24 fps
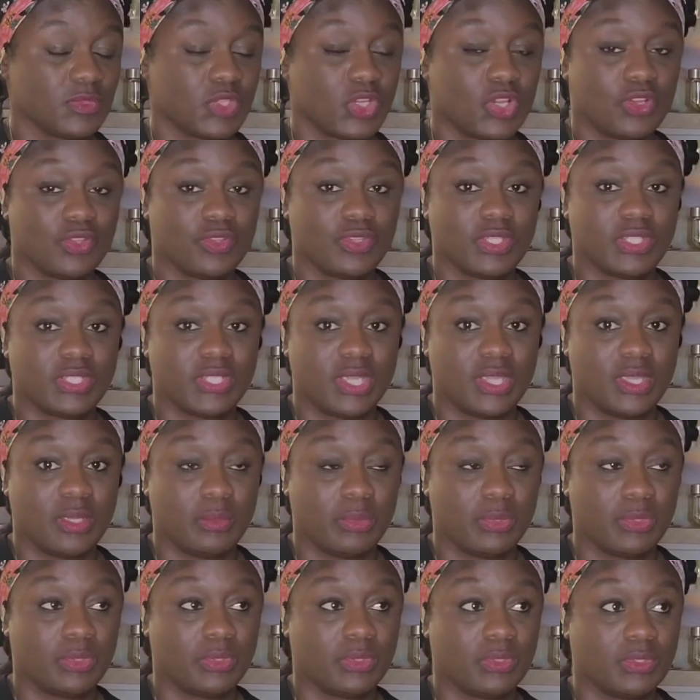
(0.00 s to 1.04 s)
on the
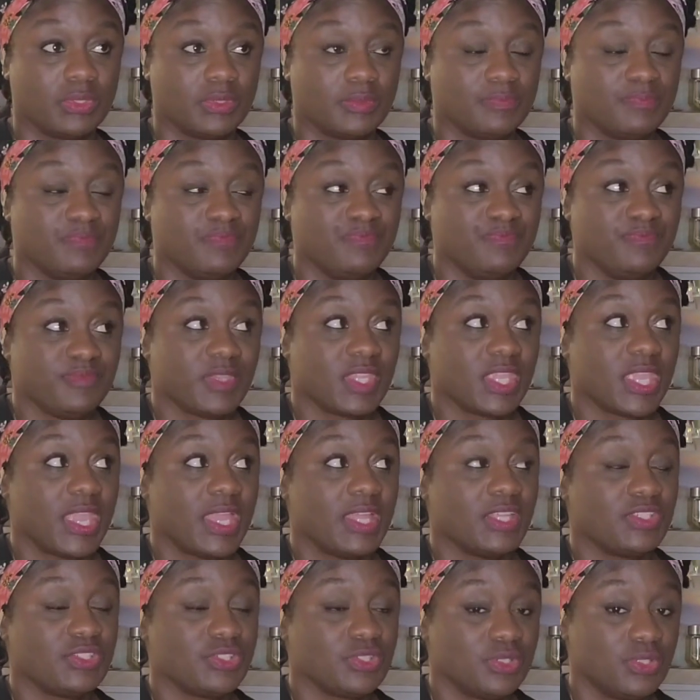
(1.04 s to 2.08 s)
table.
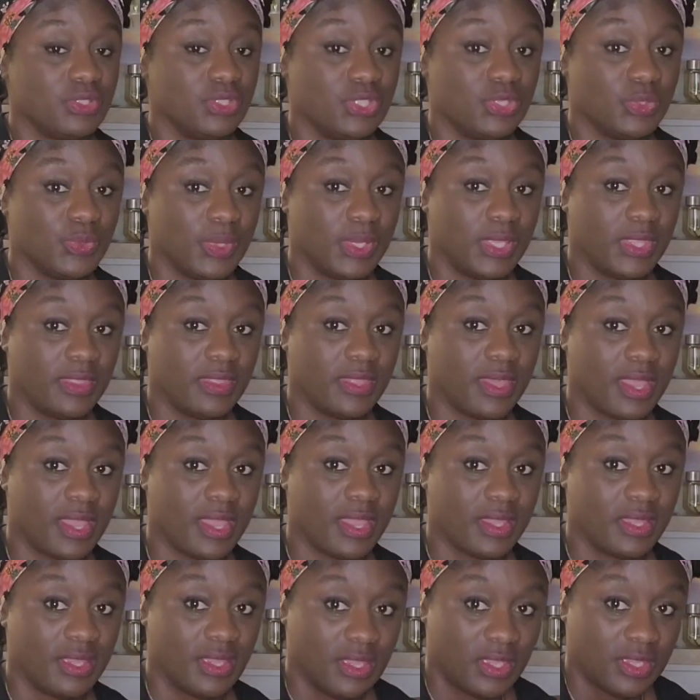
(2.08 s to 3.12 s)
As you're doing
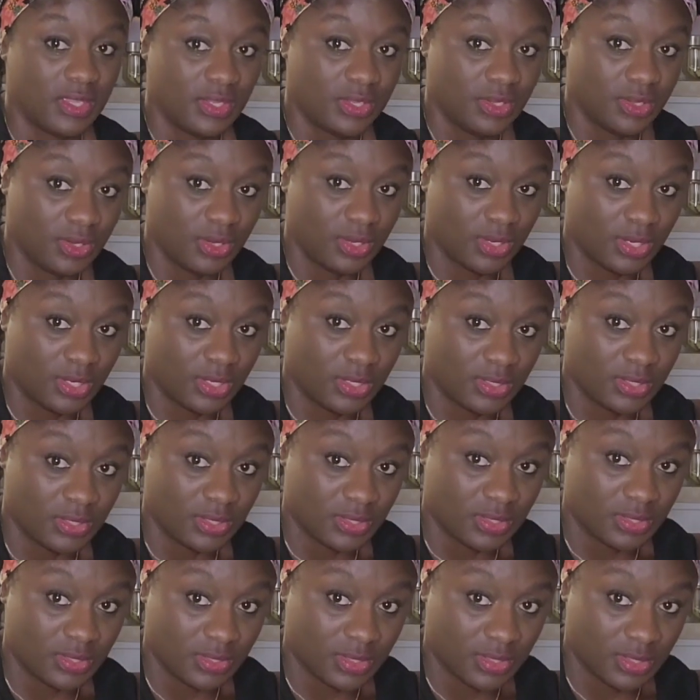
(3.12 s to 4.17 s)
that, you're gonna
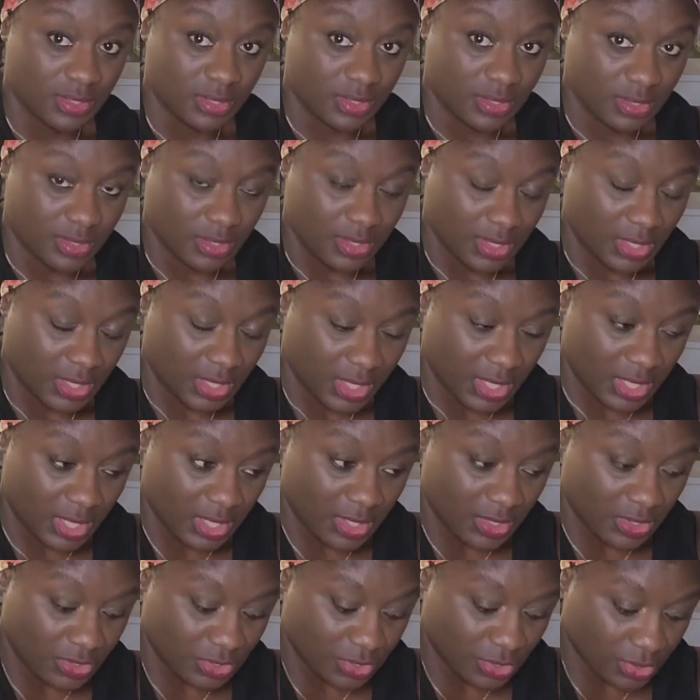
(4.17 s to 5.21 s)

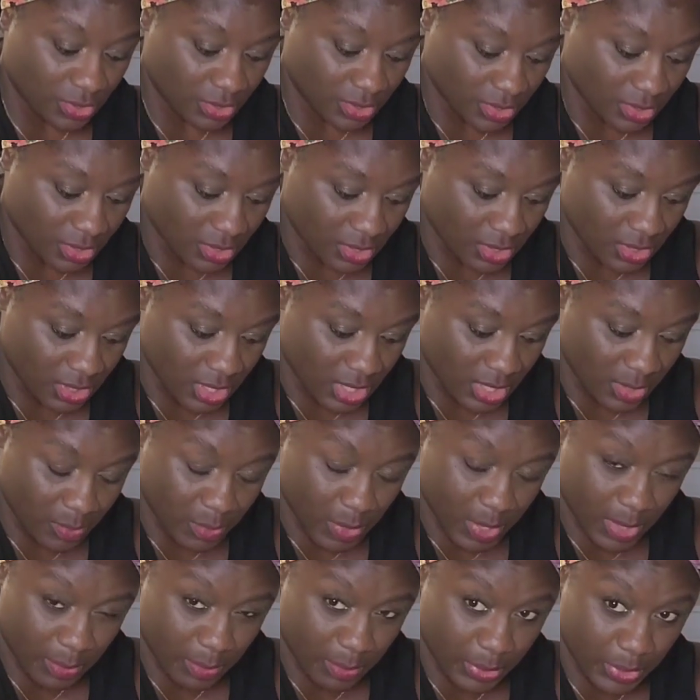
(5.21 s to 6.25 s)
engage
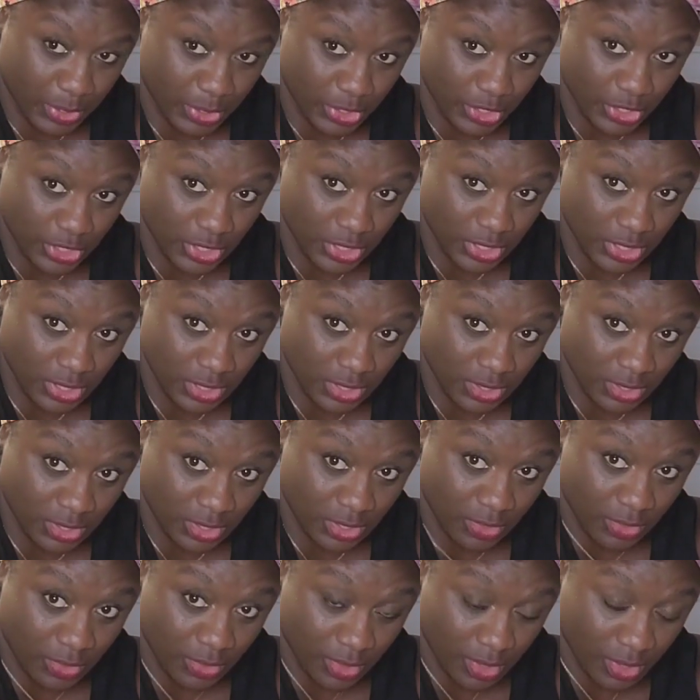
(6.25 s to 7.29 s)
by pushing
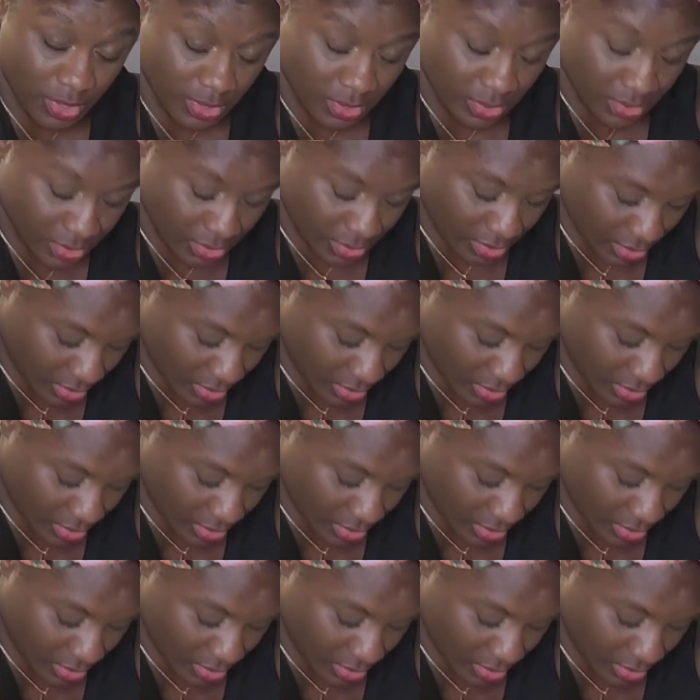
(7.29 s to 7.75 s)
your